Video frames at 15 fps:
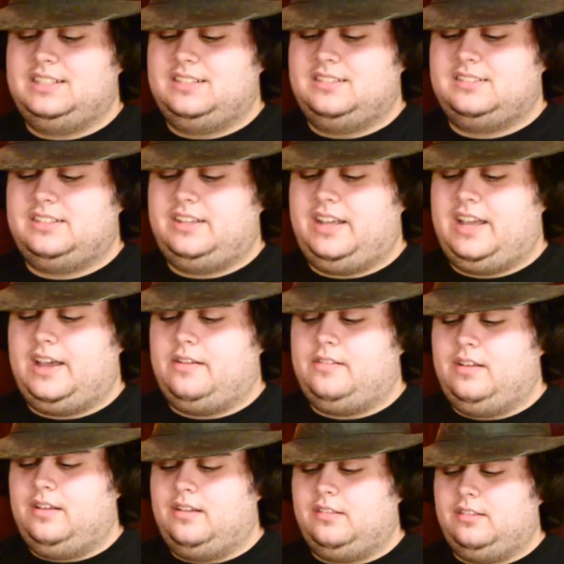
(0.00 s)
So yeah,
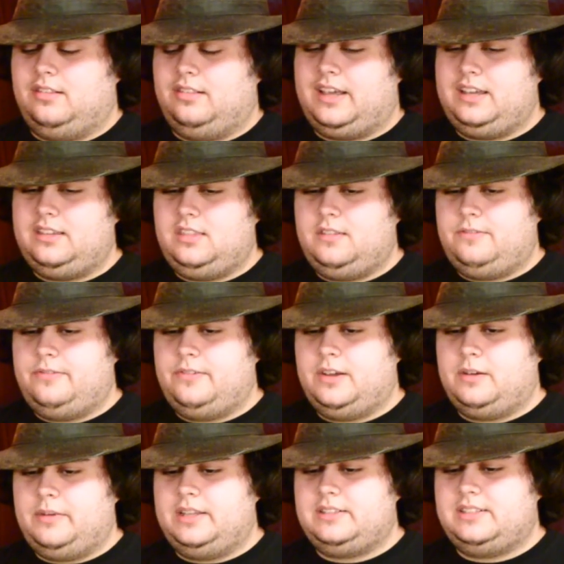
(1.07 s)
like the
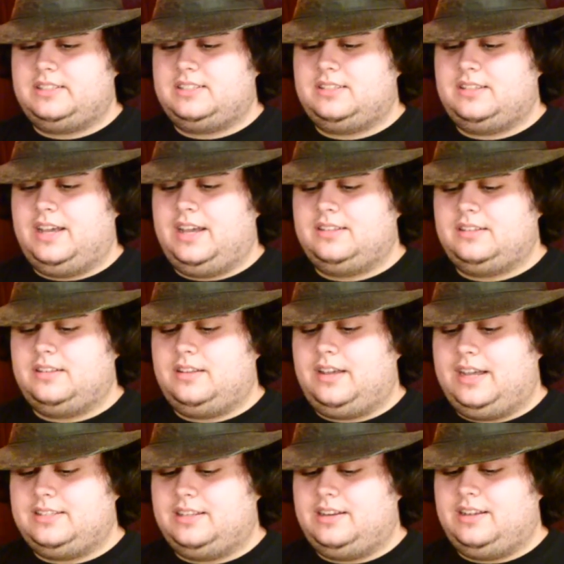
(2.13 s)
film as it
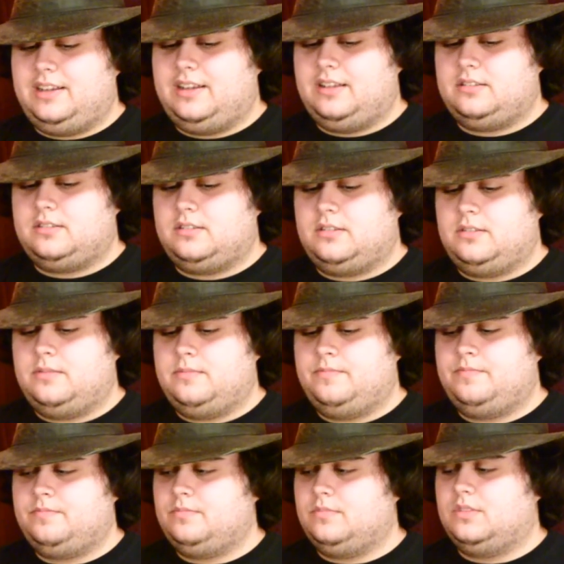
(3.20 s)
is,
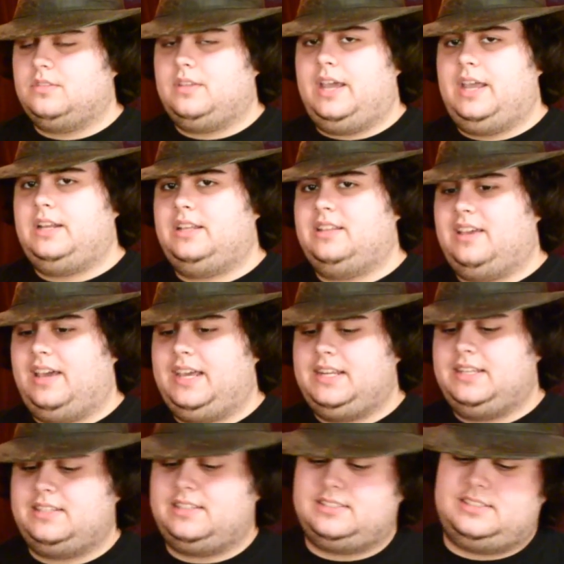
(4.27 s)
hate
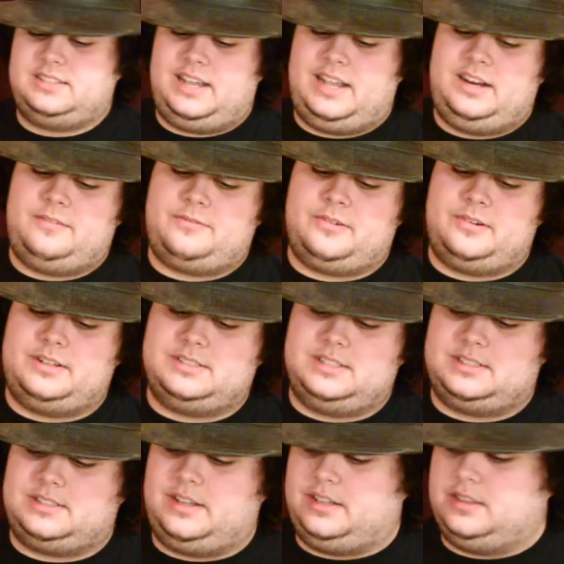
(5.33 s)
it for
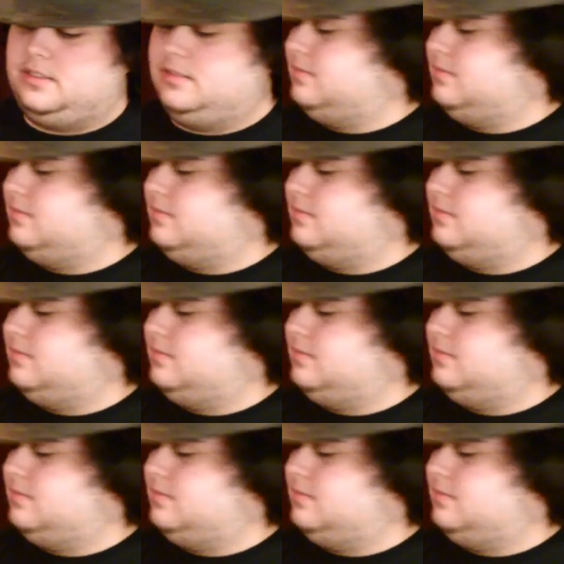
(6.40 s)
existing, and